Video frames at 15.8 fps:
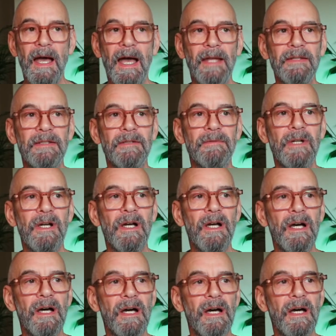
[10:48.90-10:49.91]
And there
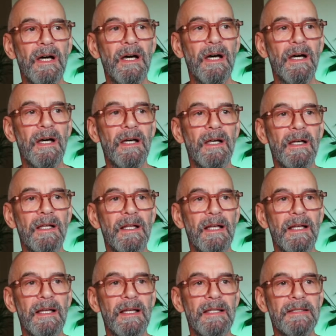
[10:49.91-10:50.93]
are,
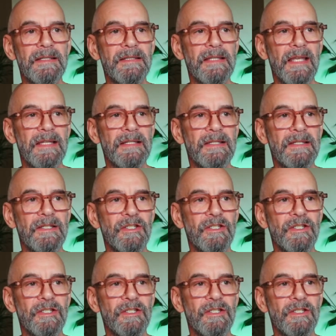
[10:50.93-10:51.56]
as I say,